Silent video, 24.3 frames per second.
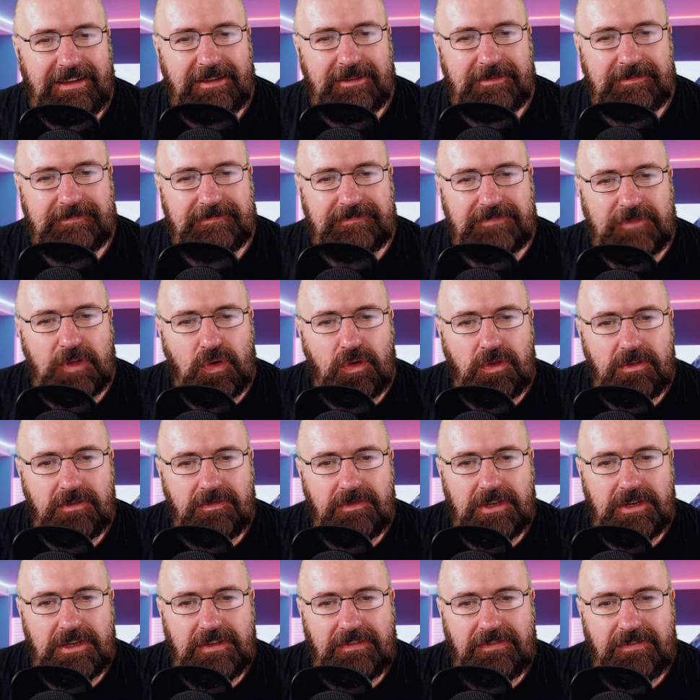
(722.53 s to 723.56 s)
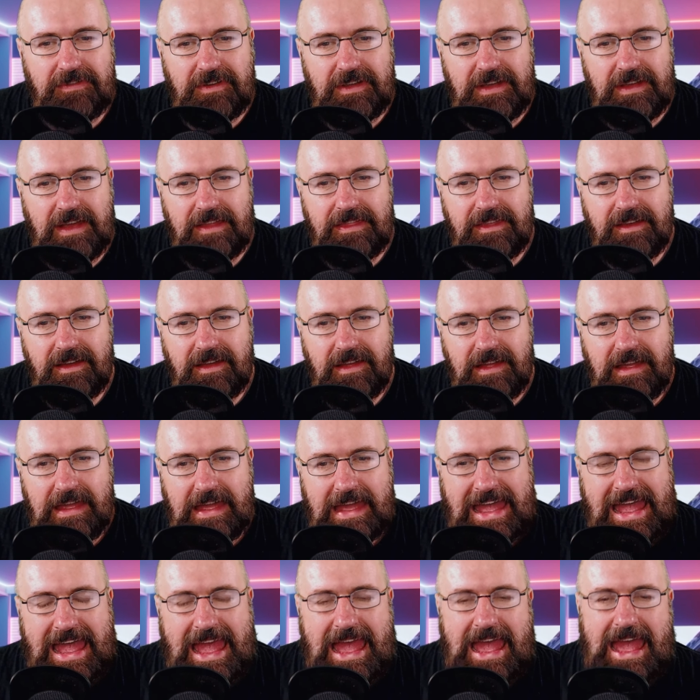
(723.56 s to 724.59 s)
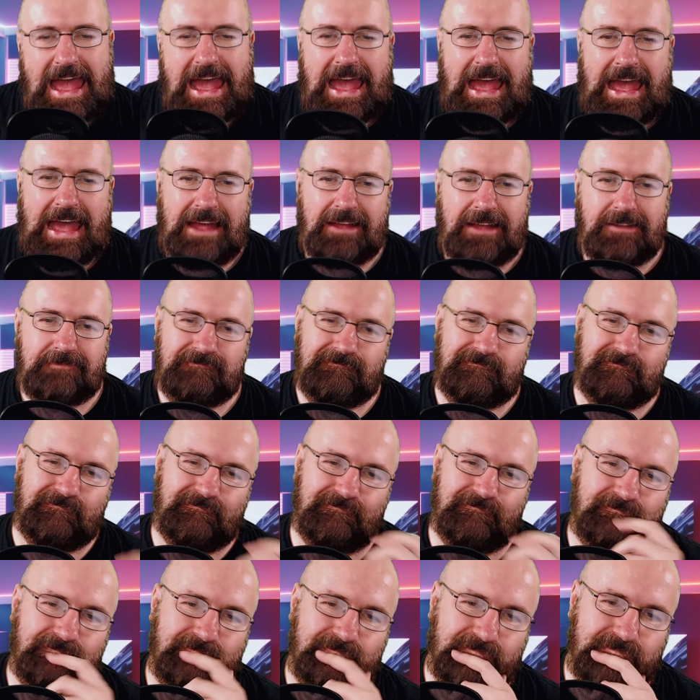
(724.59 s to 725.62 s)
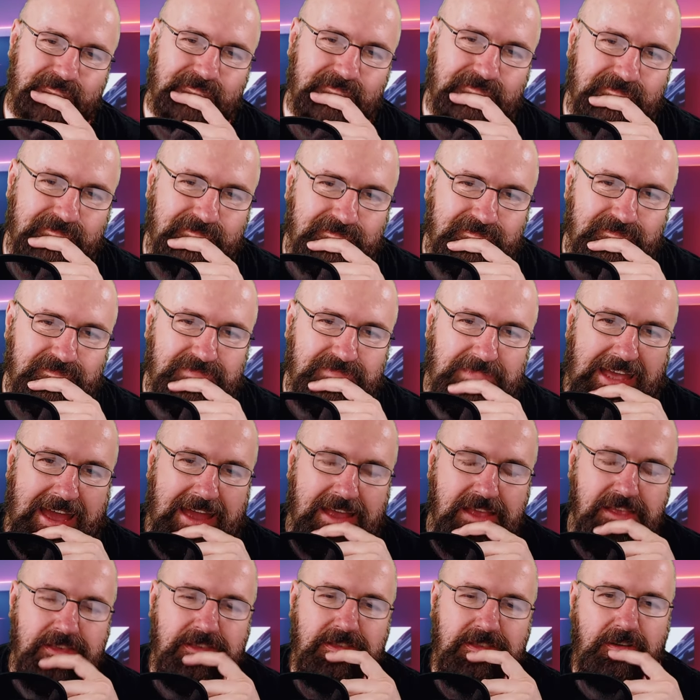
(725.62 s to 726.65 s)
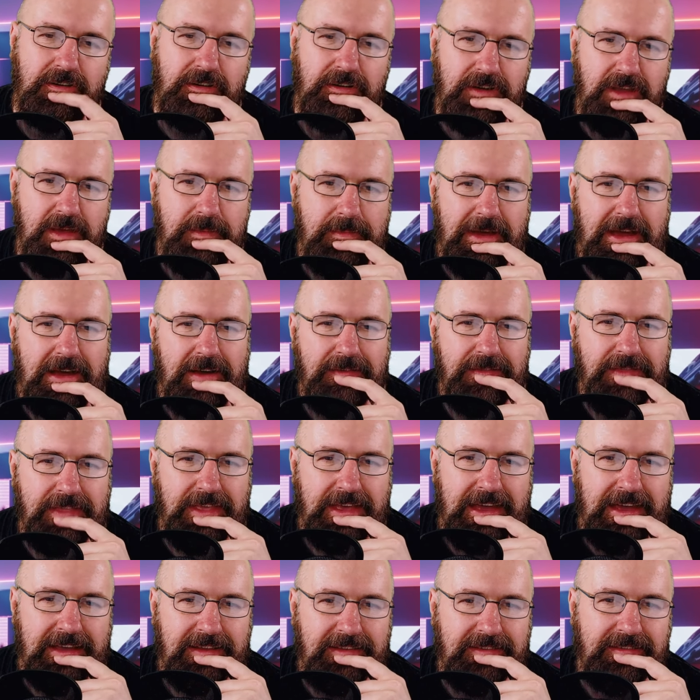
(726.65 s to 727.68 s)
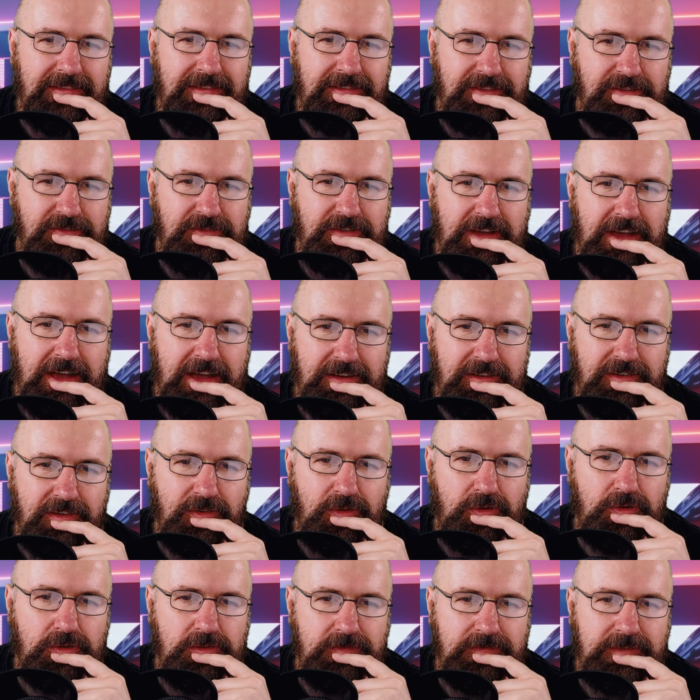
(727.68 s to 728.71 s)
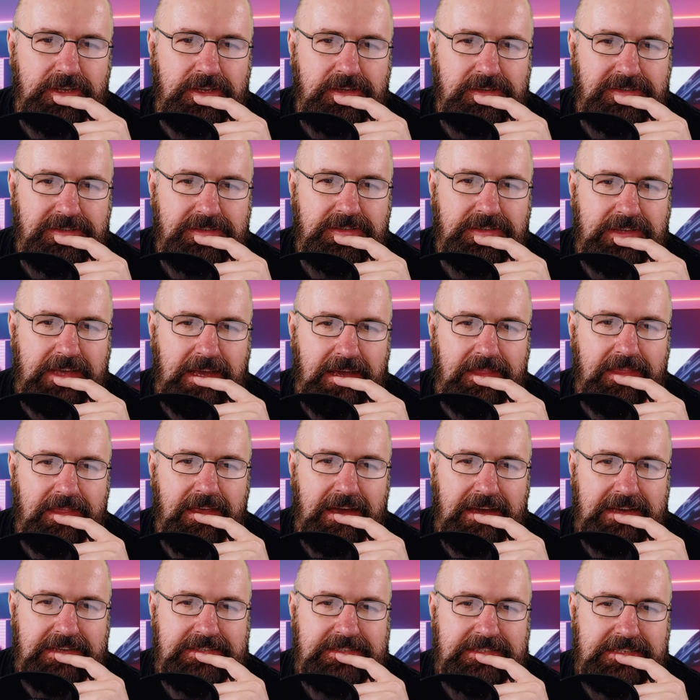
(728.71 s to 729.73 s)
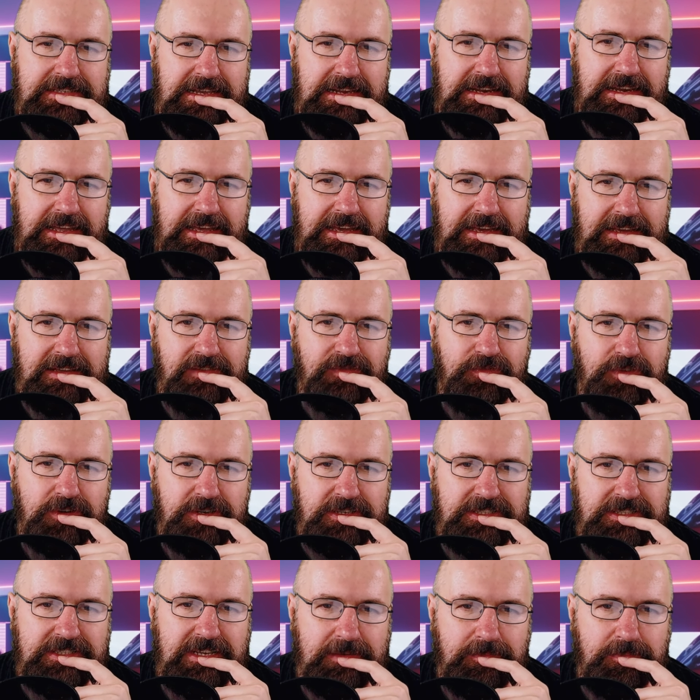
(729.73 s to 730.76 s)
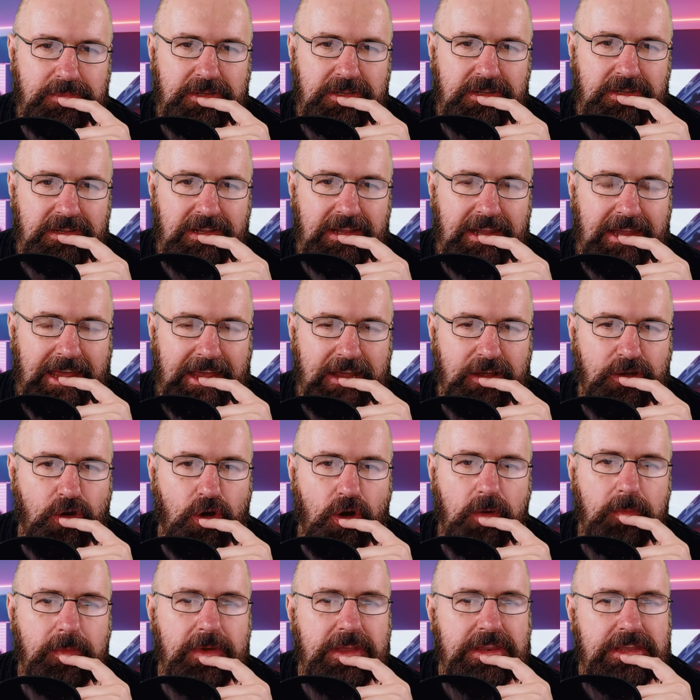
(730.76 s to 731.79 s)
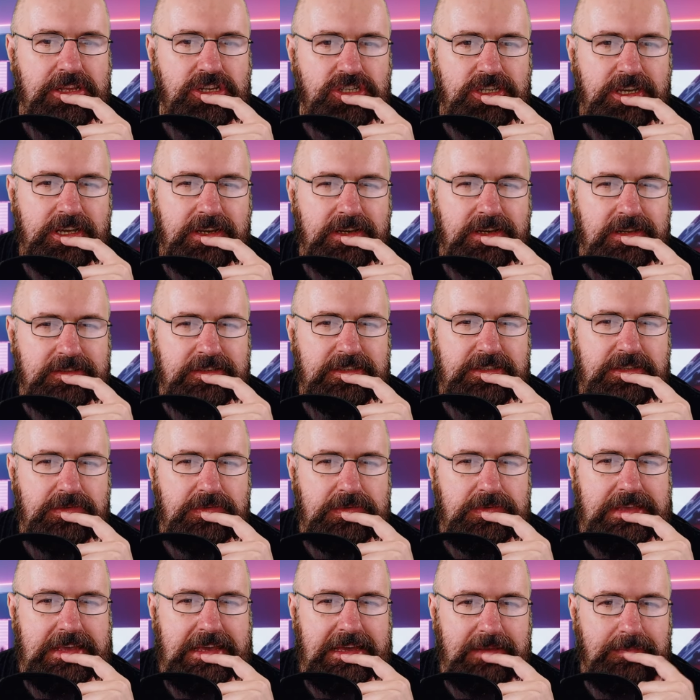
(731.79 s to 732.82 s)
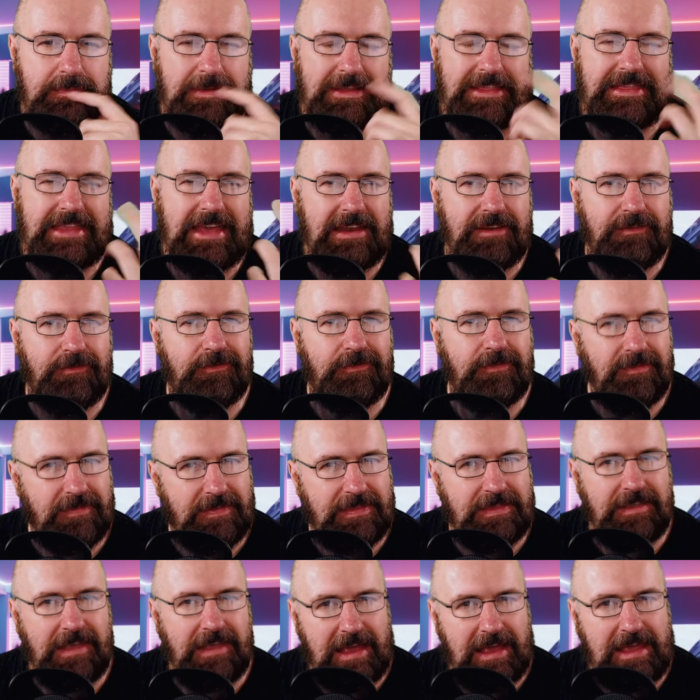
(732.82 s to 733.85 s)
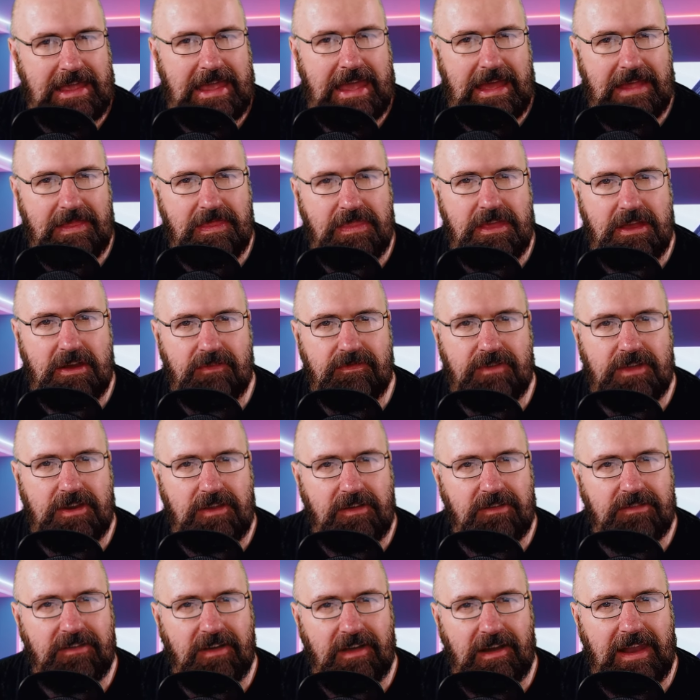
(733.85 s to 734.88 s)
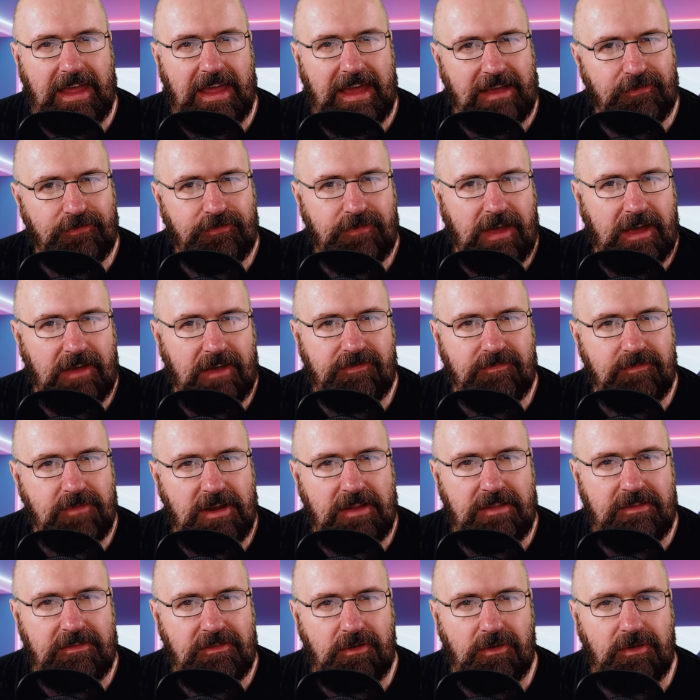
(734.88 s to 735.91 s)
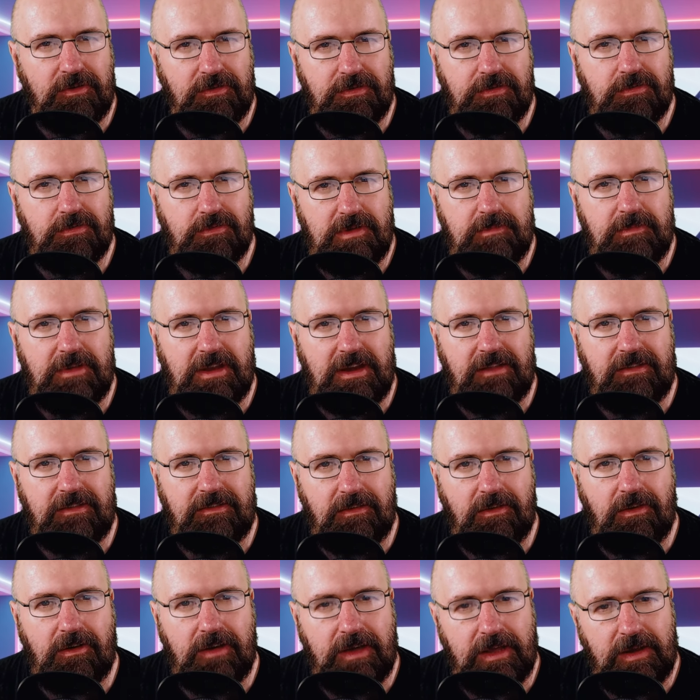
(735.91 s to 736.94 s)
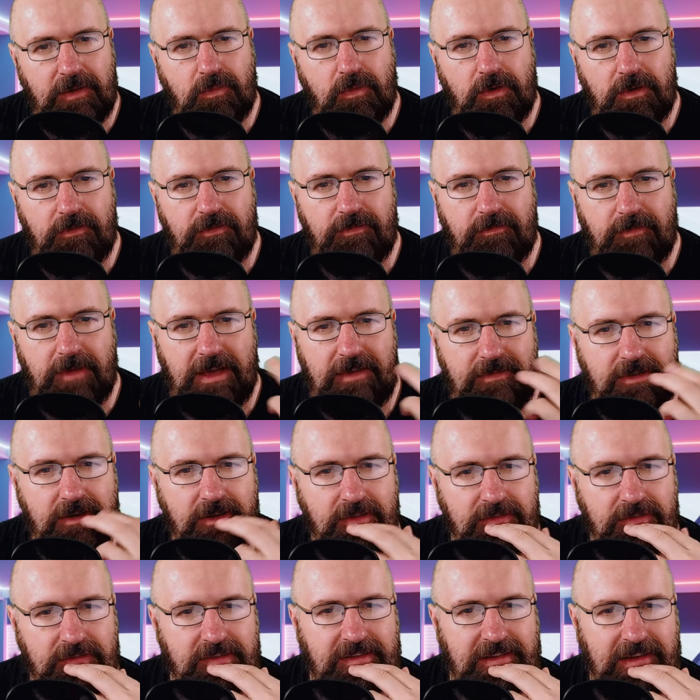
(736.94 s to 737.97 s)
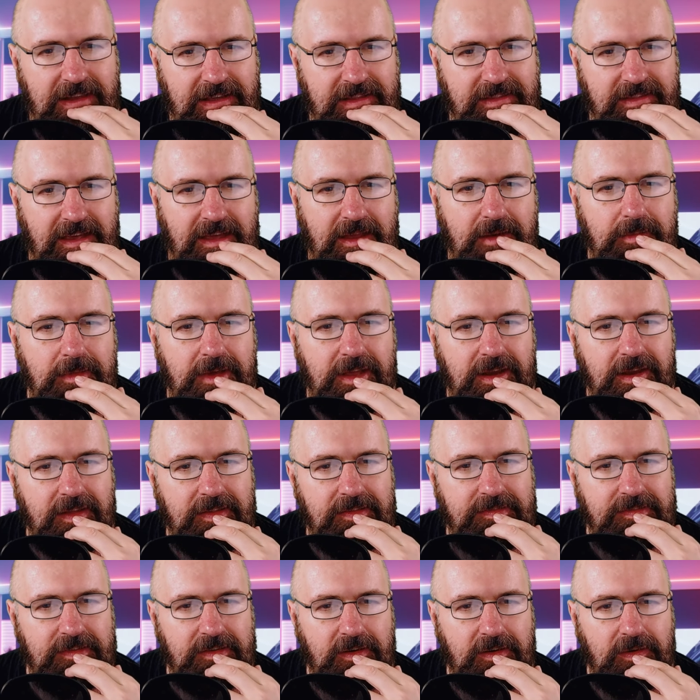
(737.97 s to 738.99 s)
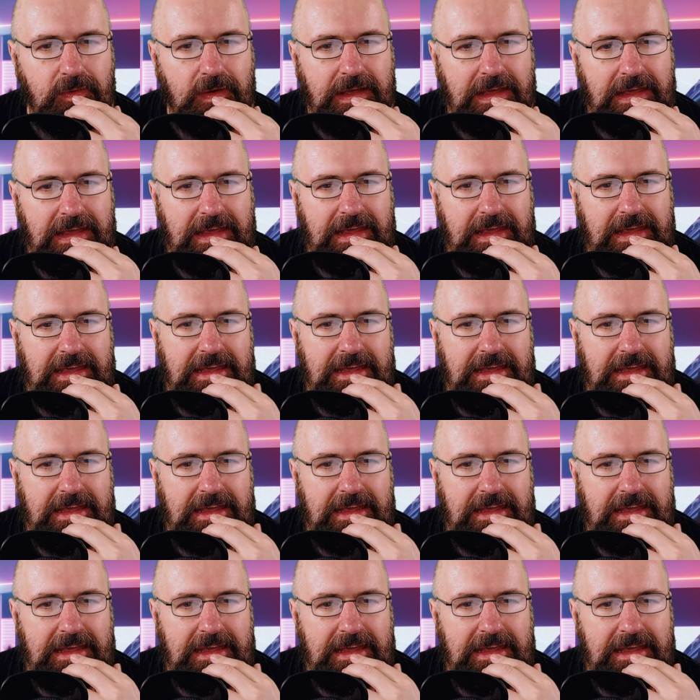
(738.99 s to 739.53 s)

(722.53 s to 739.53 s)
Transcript: Um, old videos together? Hmm, I thought about that, to cut old videos together. I see like, for example, like comedy channels do that, but then again, their videos are like five minutes long, three minutes long, and one of my videos is like ten minutes. So,